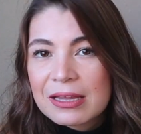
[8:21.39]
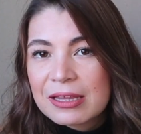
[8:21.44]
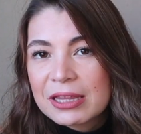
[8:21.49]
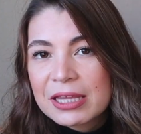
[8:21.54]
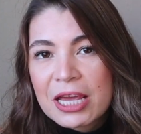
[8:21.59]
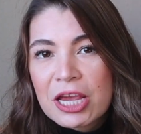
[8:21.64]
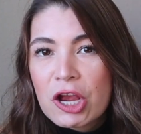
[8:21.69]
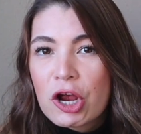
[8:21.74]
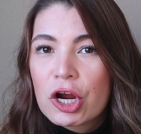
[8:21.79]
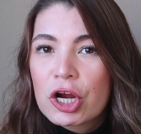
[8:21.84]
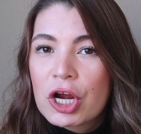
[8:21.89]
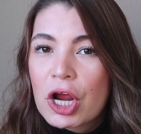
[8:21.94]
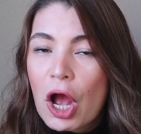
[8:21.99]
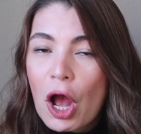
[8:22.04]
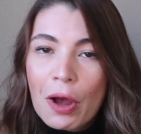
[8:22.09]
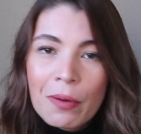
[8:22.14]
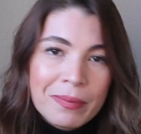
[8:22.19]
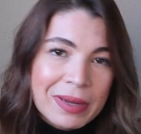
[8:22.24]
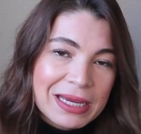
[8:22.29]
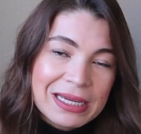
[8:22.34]
They are
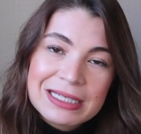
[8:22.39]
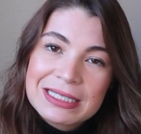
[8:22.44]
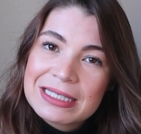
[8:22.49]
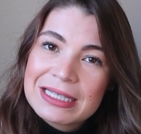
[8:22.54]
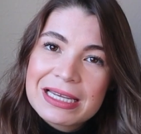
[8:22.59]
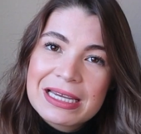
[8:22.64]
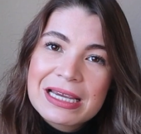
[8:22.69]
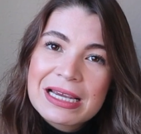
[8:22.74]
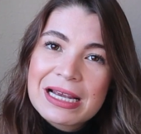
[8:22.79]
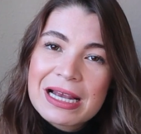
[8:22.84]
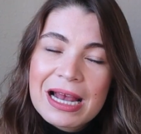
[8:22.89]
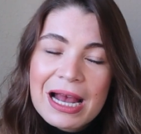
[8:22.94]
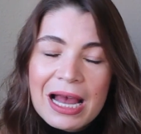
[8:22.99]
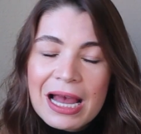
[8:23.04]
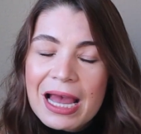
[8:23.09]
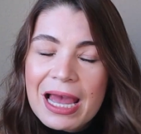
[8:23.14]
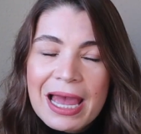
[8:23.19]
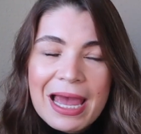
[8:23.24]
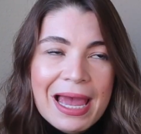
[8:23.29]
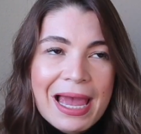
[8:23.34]
amazing.
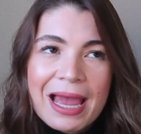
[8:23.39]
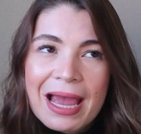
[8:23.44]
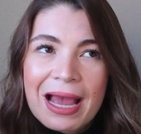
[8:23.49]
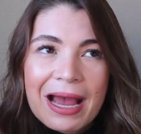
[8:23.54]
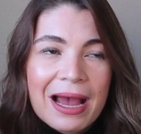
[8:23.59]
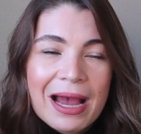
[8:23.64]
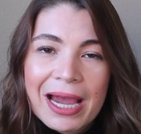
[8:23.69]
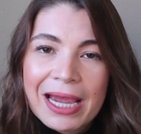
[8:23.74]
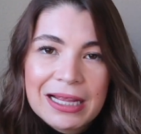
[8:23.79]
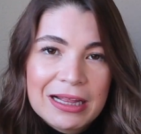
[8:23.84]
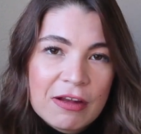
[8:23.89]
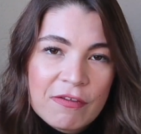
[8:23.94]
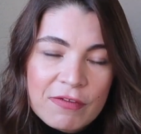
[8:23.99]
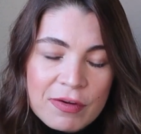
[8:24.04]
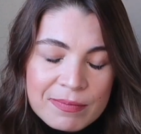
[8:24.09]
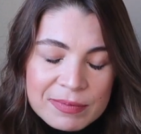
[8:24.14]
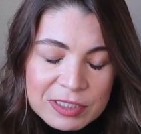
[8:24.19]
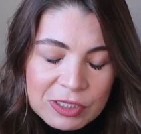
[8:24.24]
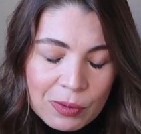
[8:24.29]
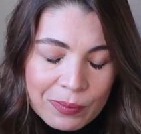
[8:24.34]
I love
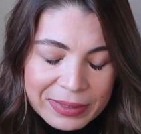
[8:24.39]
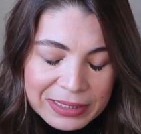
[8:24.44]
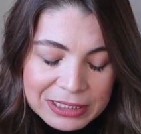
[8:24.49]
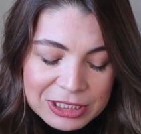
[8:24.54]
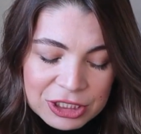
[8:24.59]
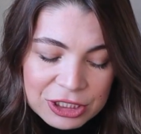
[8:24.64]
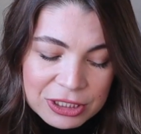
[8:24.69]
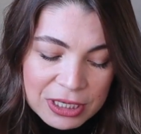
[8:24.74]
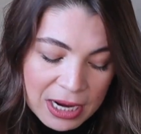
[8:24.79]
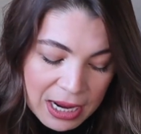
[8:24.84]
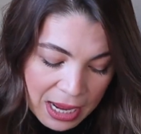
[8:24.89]
them so much.